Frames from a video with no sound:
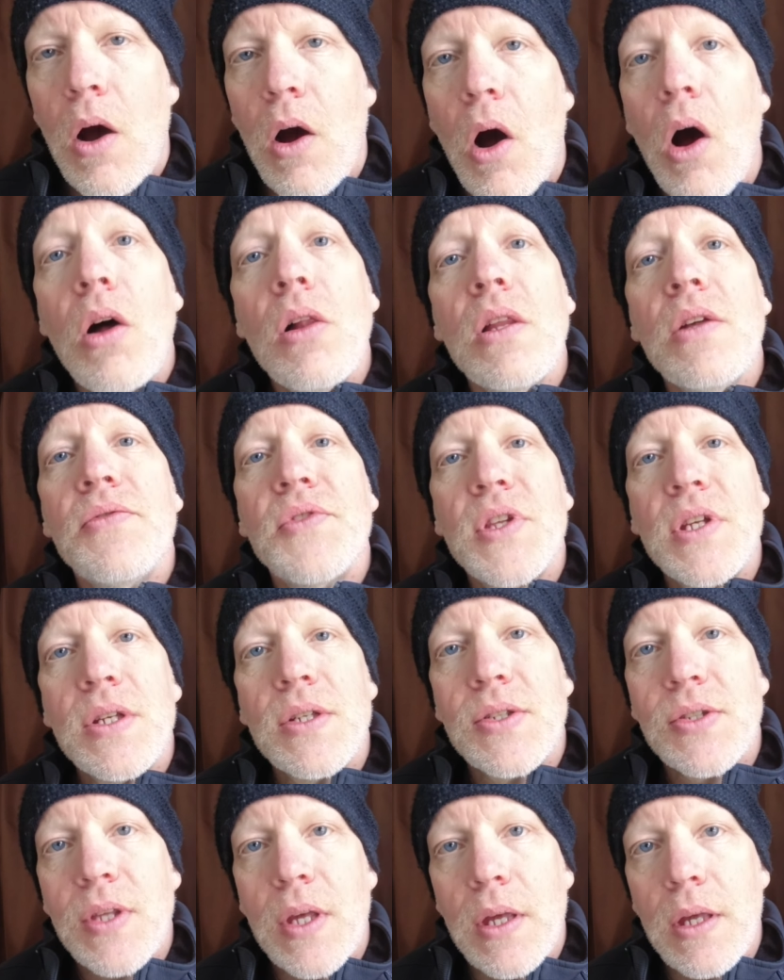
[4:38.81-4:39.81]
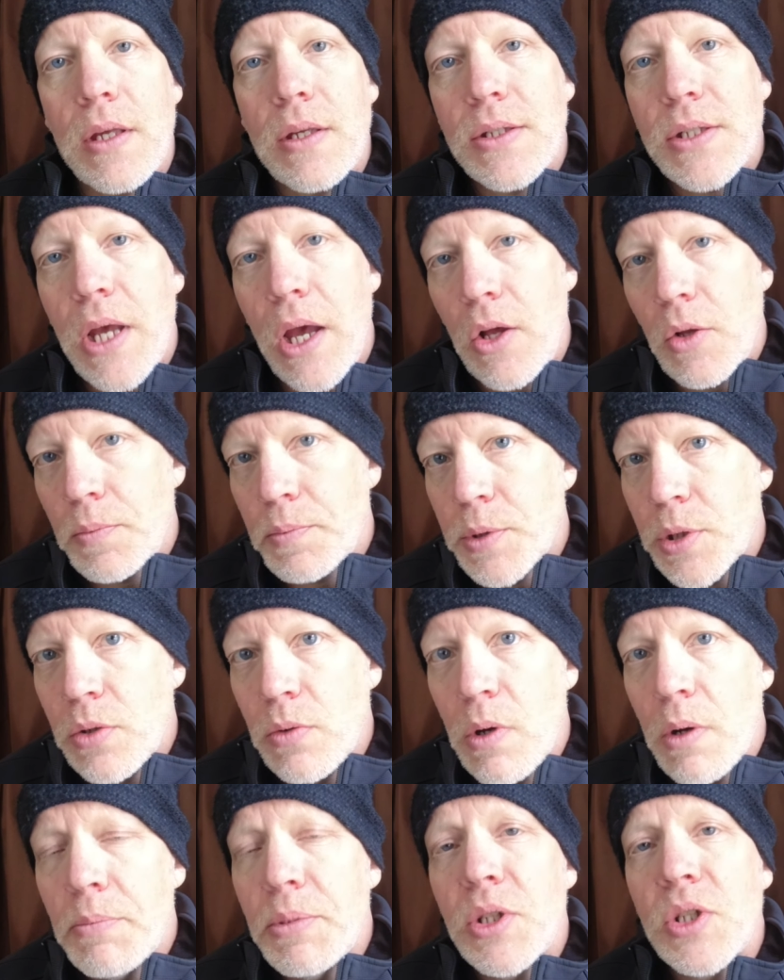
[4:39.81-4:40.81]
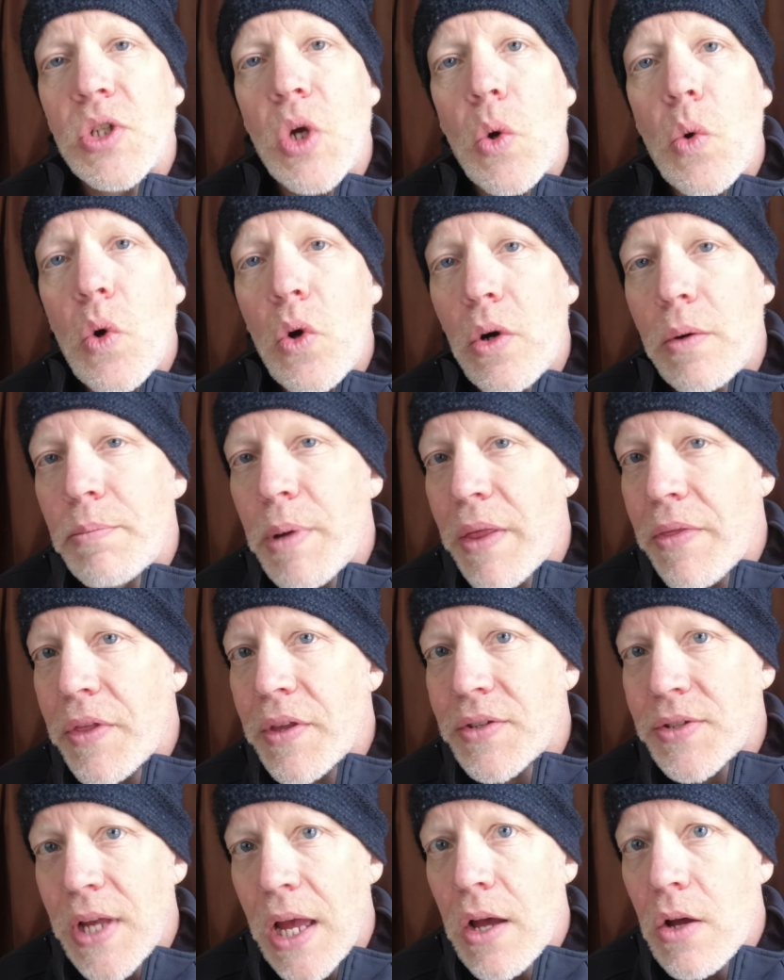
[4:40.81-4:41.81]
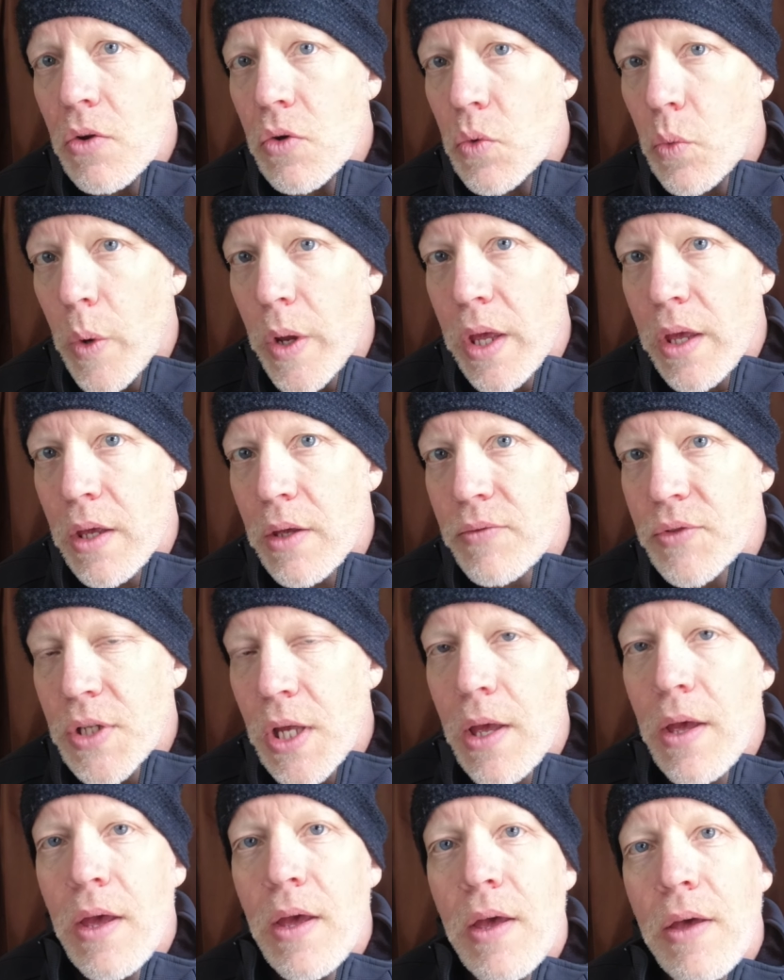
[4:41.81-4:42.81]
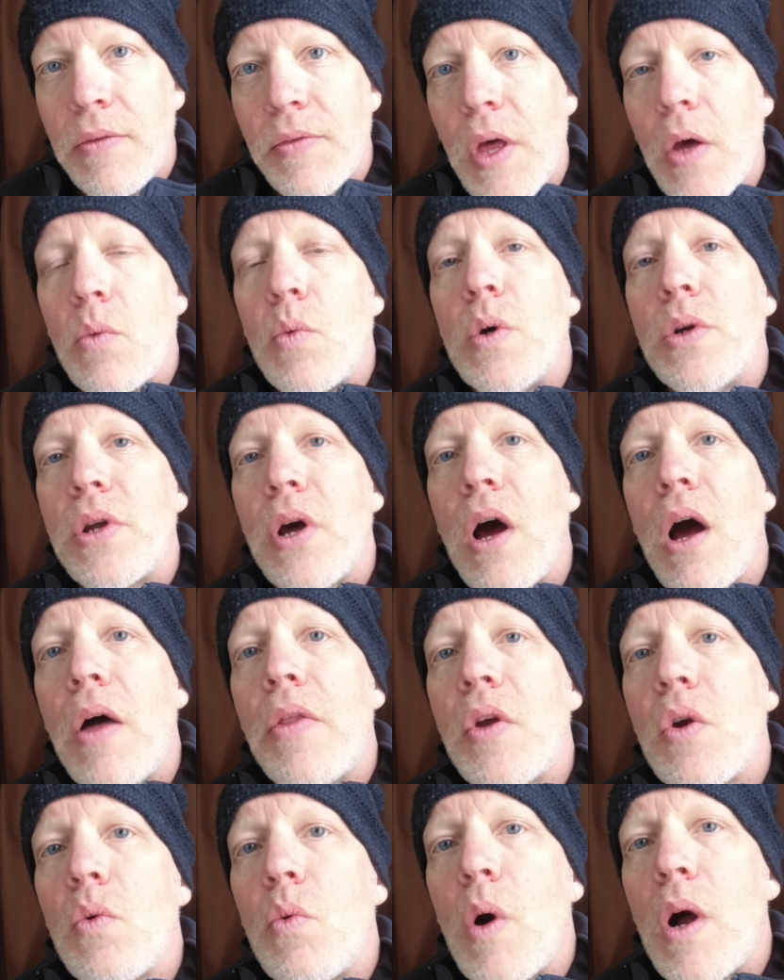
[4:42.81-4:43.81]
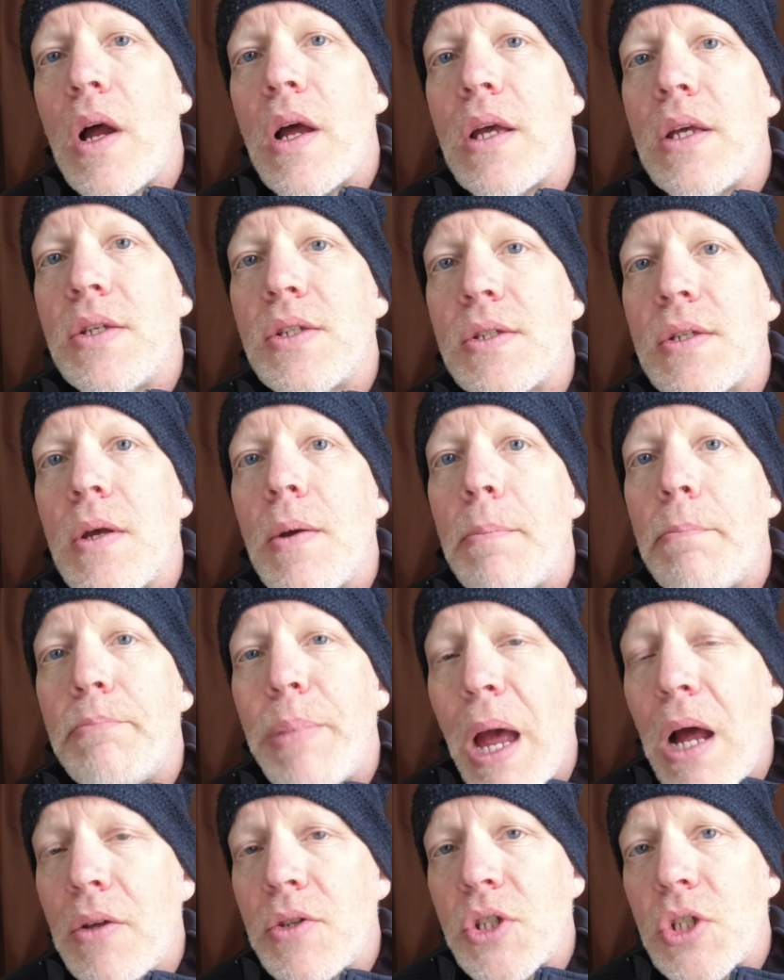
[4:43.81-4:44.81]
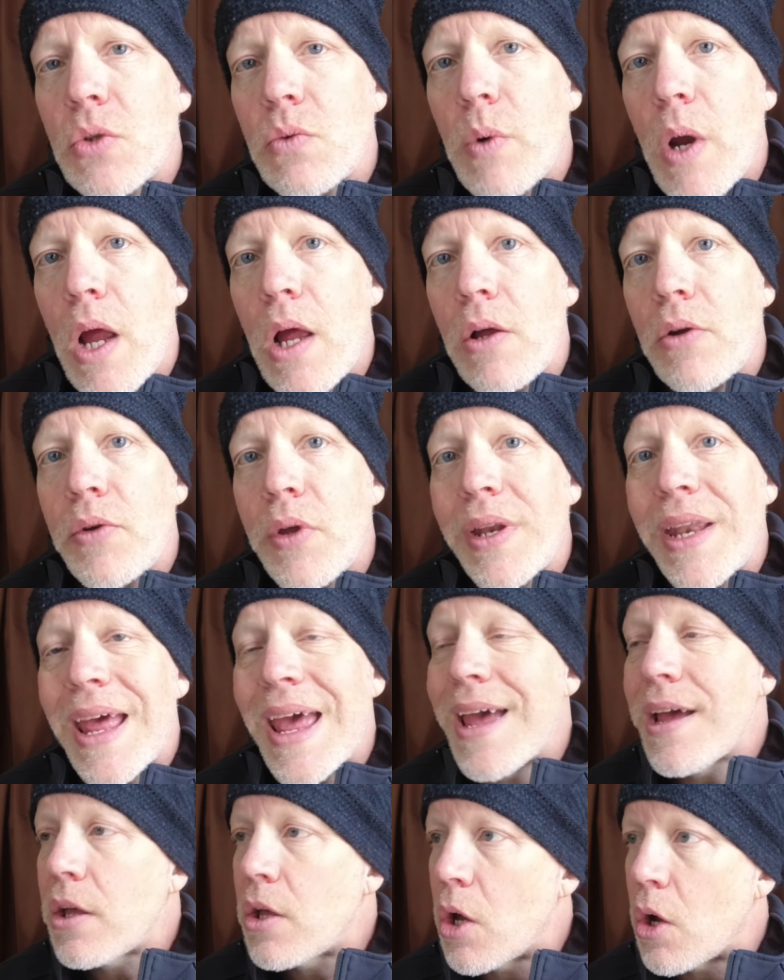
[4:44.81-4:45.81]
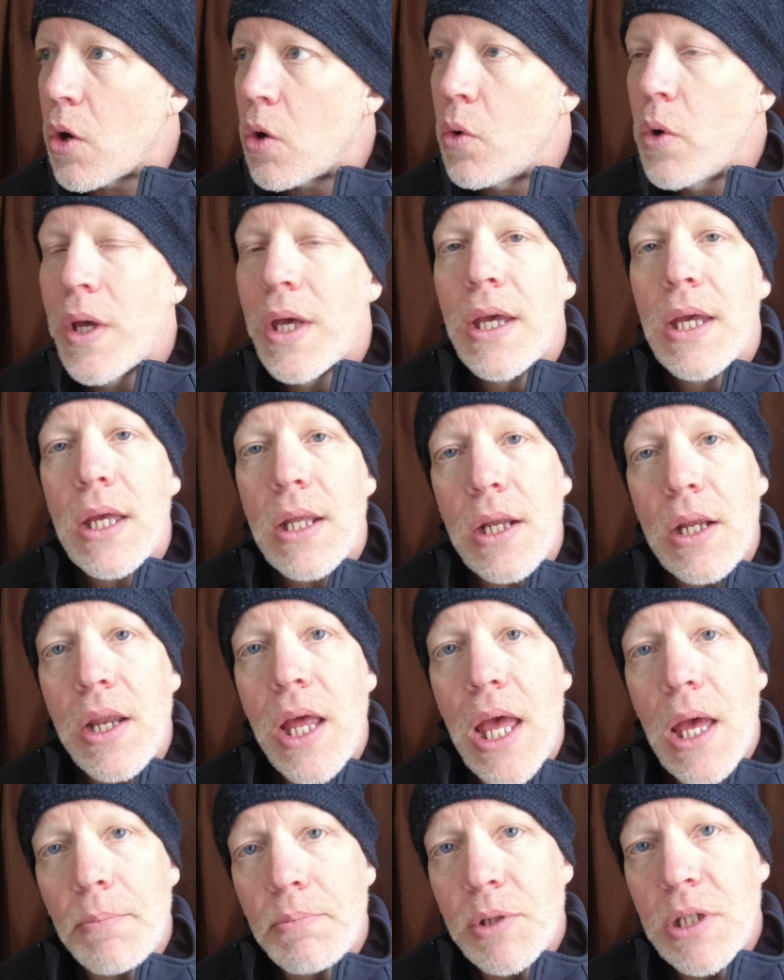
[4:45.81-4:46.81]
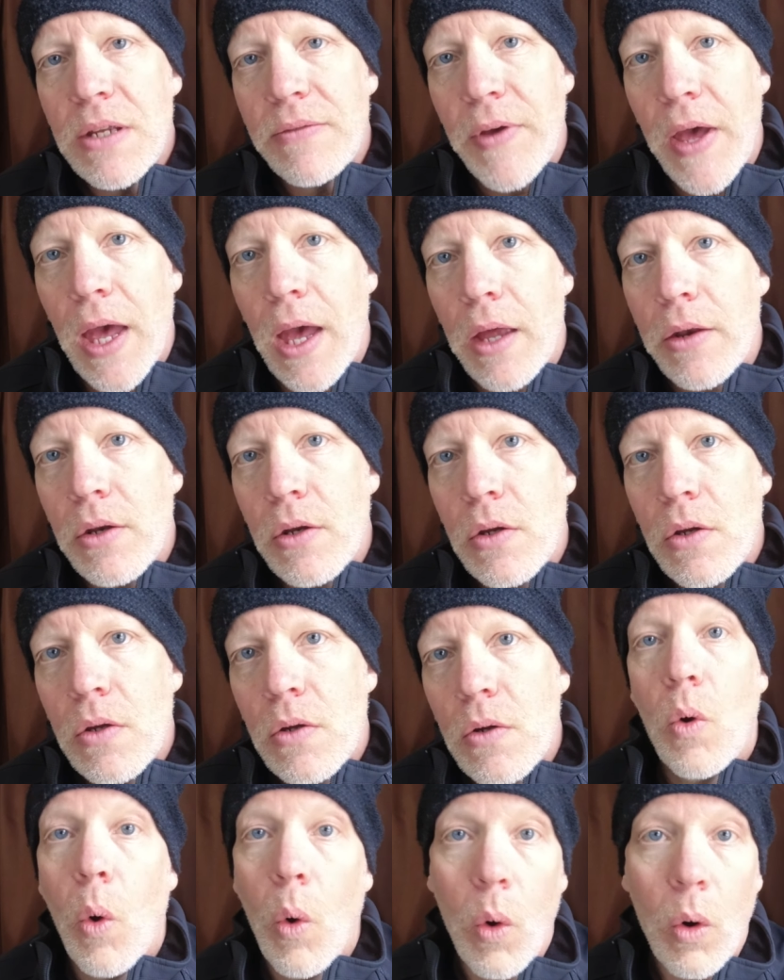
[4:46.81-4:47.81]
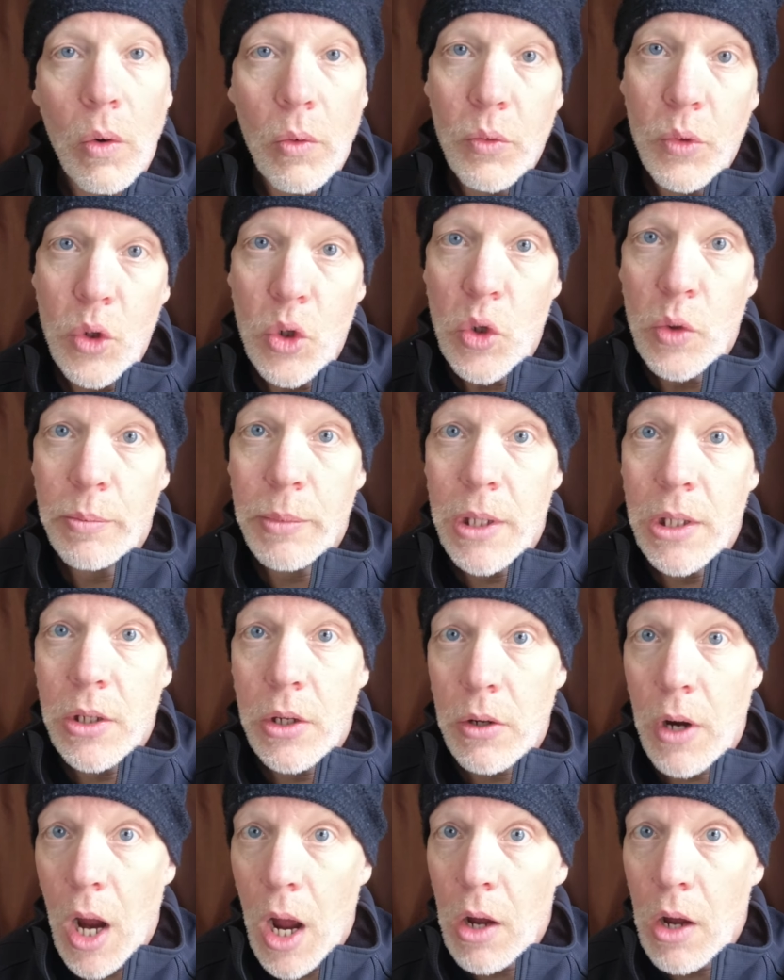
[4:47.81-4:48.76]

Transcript: all of these things help to absorb the sound waves that would otherwise bounce around and echo in an empty van or room in your